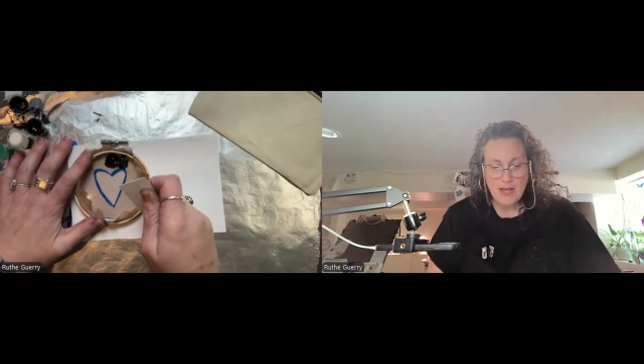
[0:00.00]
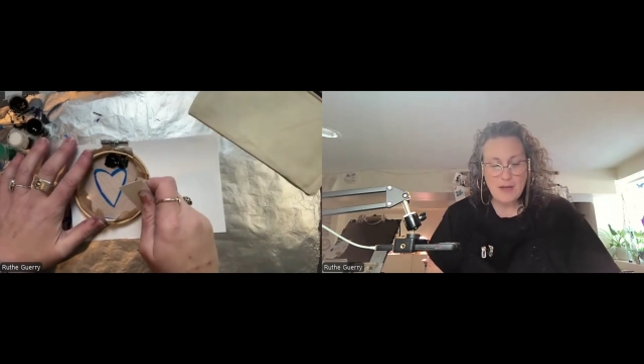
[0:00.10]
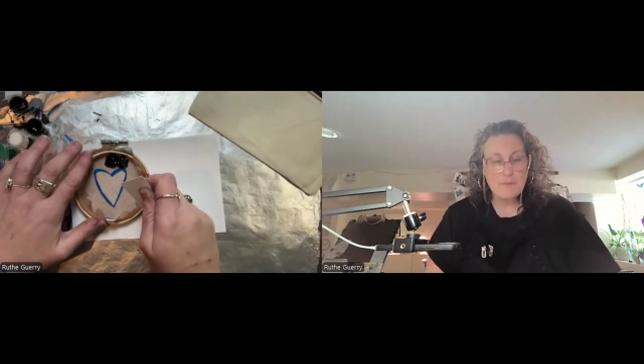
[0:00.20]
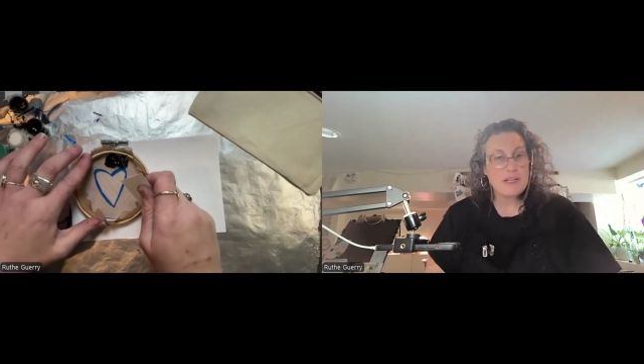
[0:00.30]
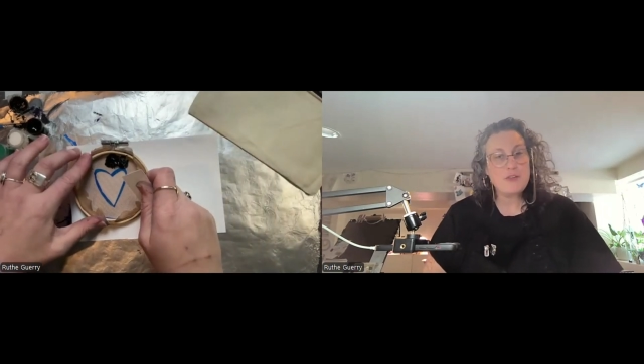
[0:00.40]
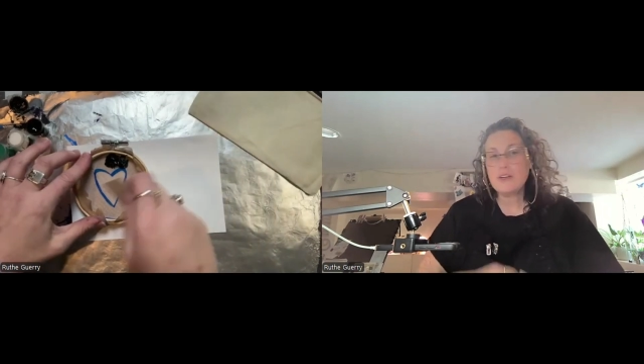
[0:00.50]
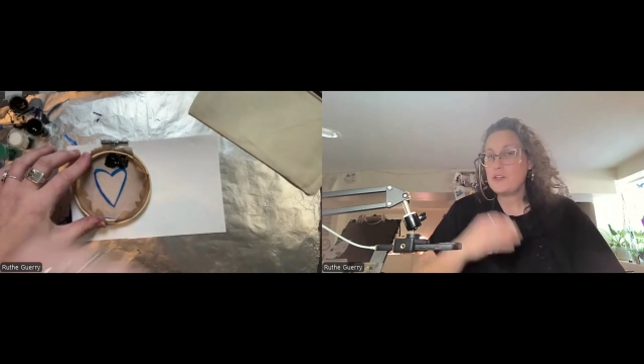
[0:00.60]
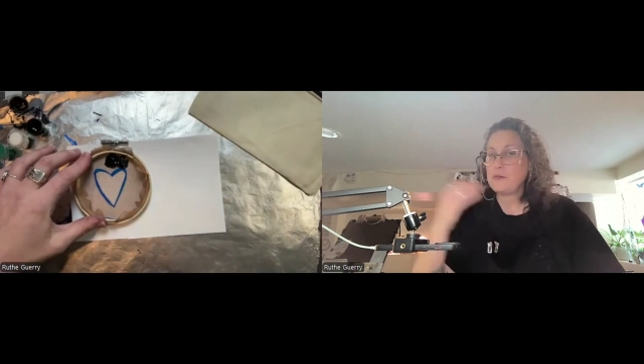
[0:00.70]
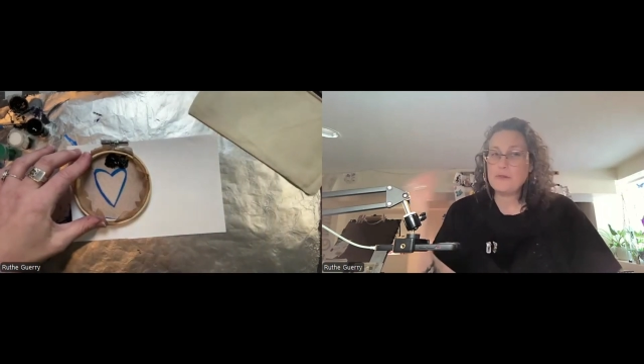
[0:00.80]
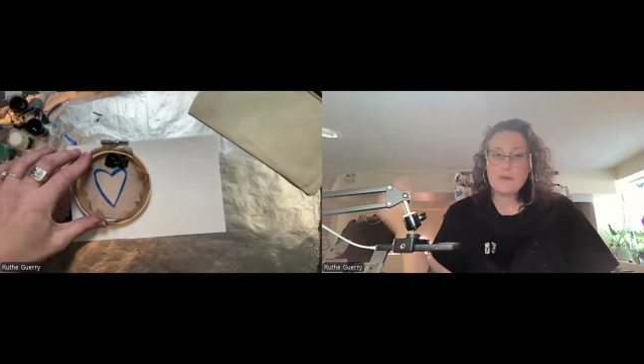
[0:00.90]
but you
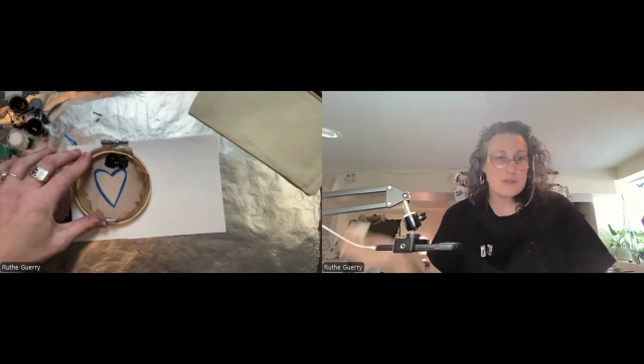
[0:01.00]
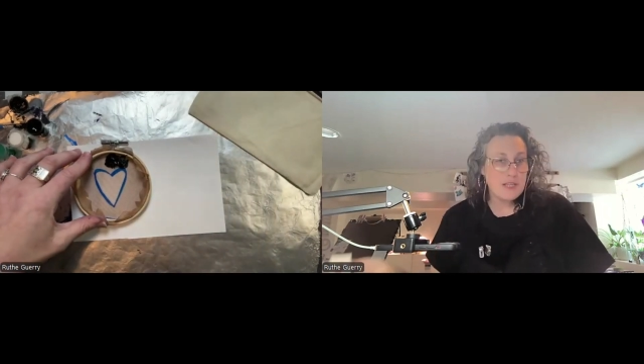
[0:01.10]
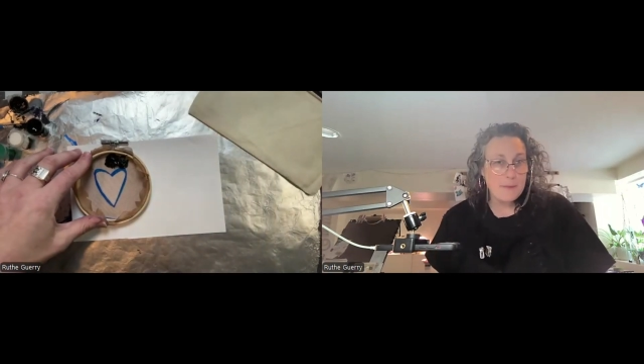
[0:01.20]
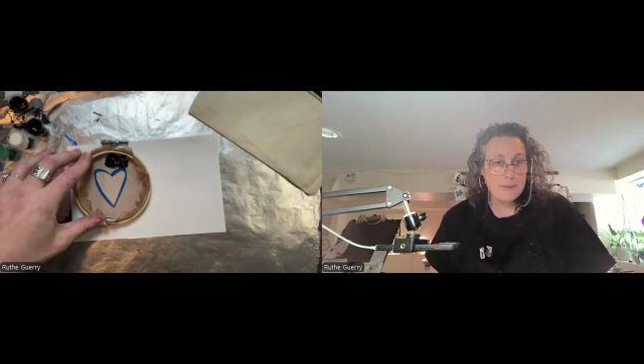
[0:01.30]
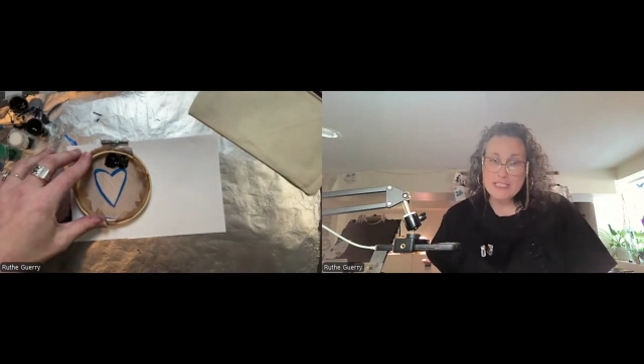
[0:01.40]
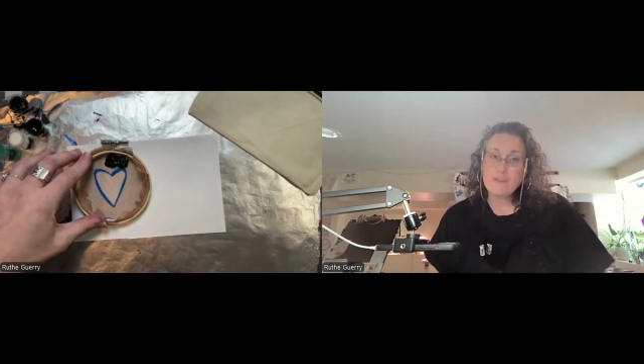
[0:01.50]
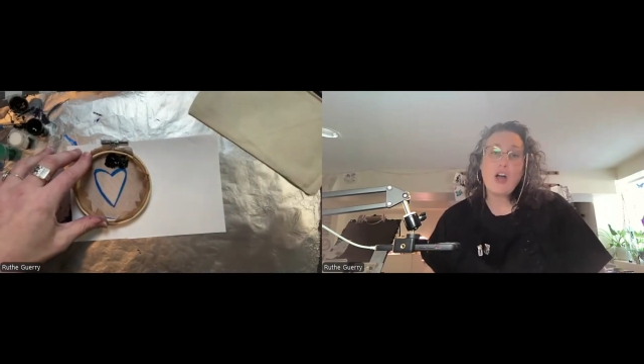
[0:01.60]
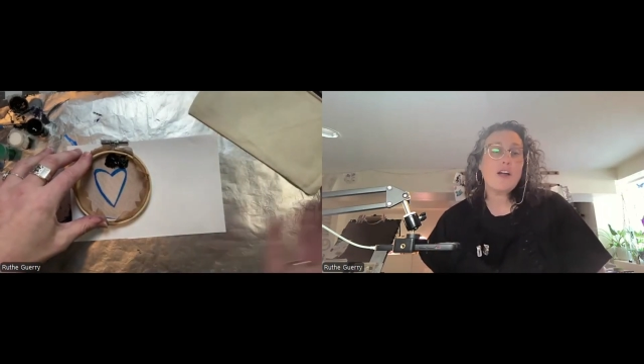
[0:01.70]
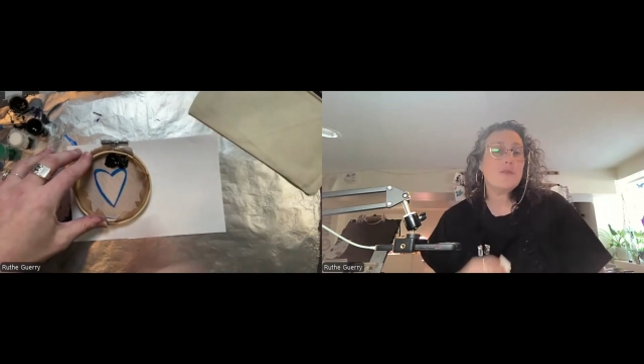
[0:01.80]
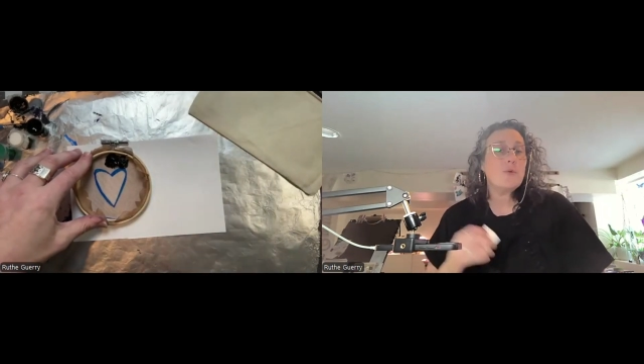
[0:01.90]
can use a piece of
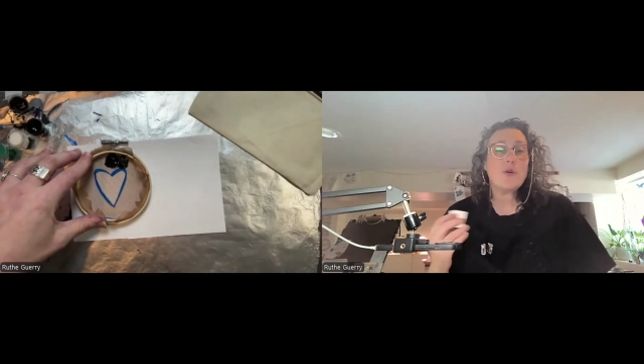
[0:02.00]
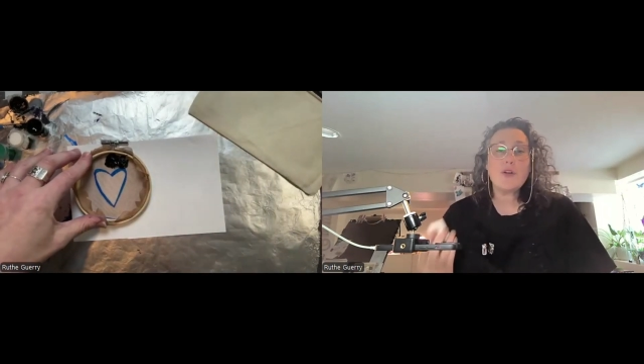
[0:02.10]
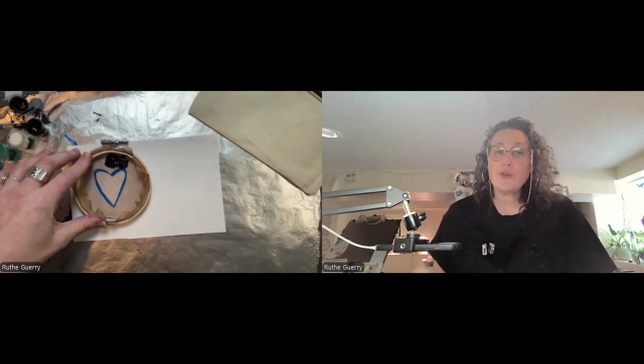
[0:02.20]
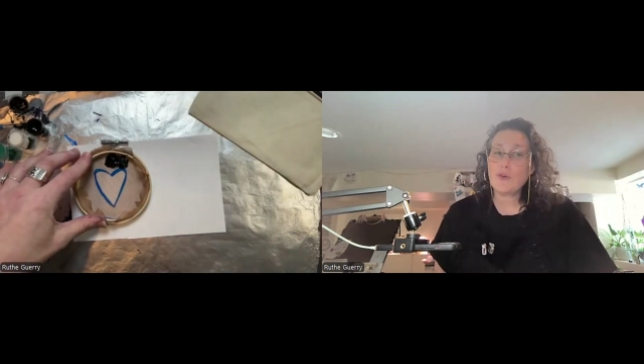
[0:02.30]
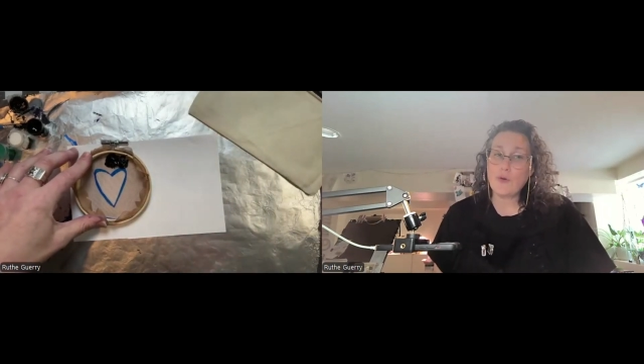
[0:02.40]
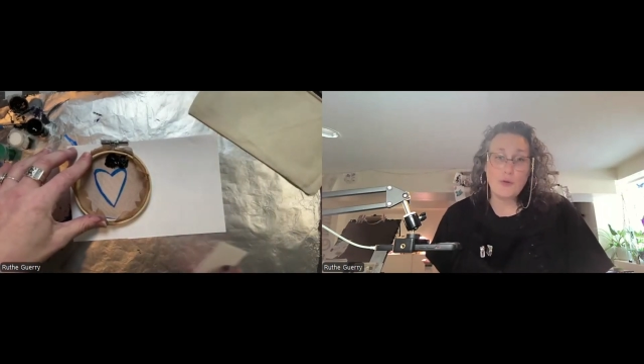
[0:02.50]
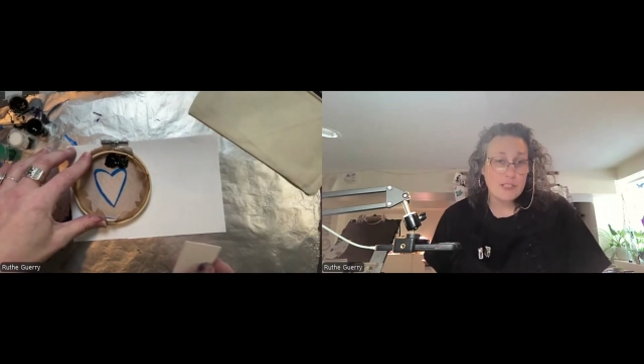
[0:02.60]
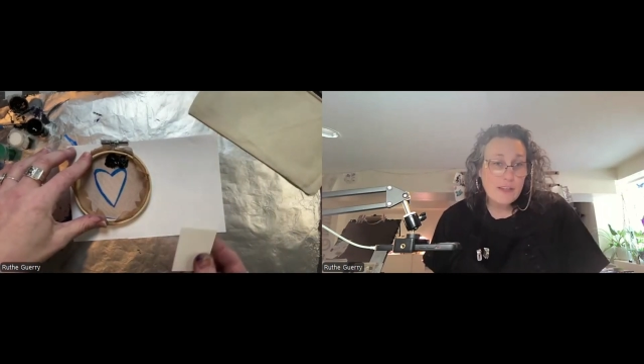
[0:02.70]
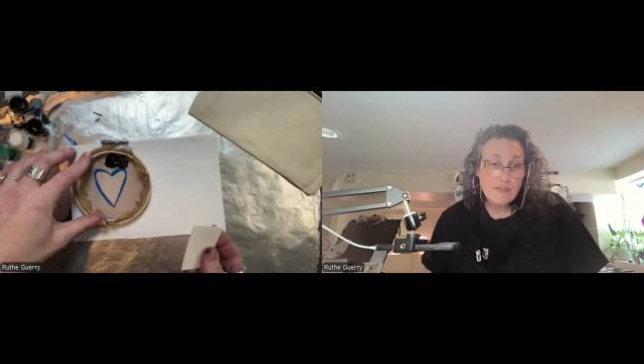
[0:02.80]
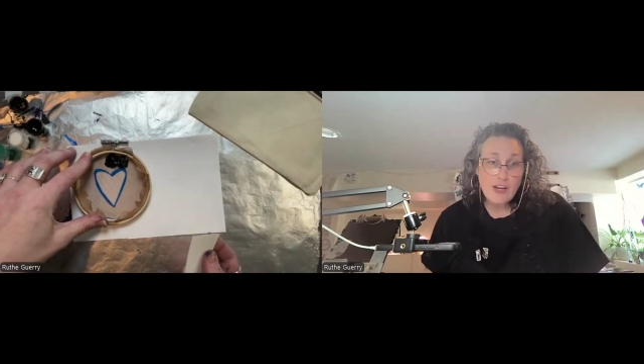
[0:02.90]
cardboard or an old